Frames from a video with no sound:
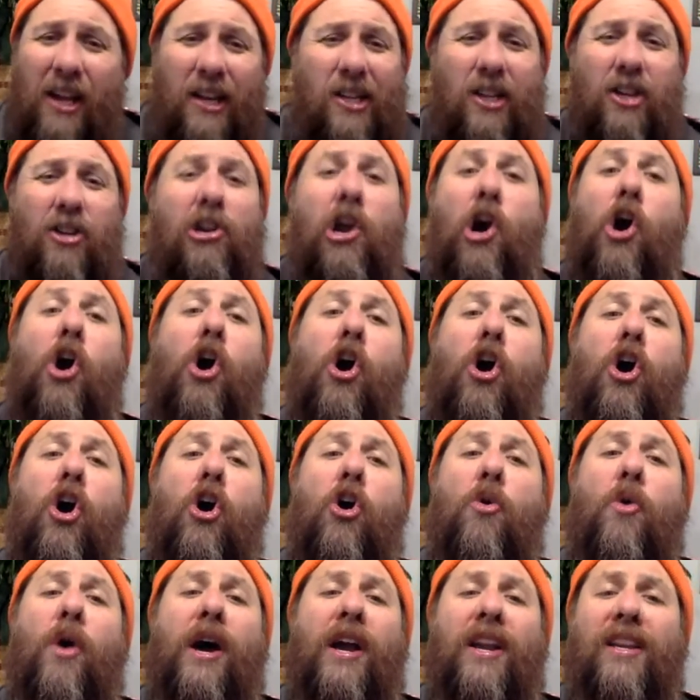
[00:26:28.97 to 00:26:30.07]
to
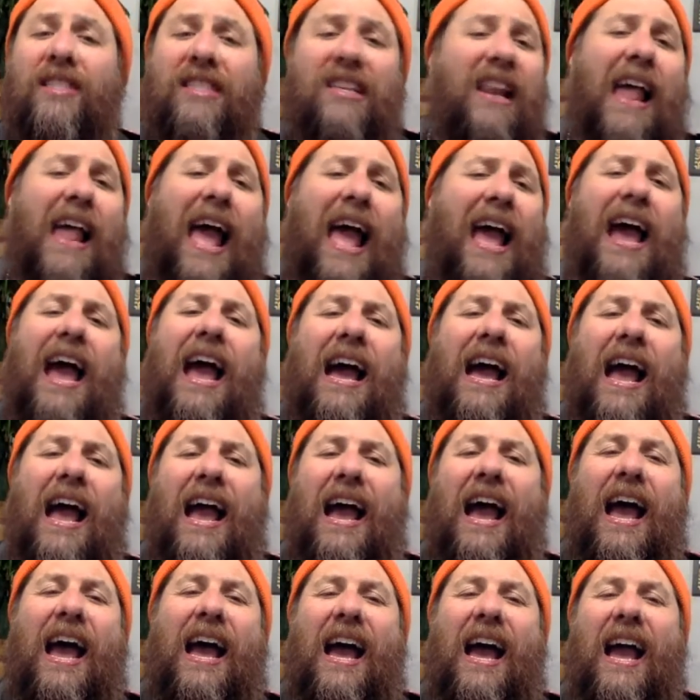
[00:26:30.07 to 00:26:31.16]
know what it's
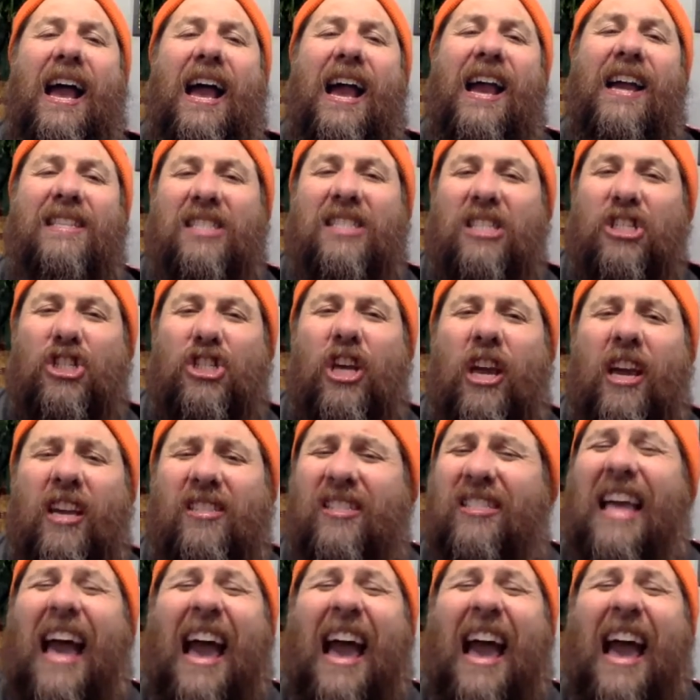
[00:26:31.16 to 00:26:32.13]
like to chase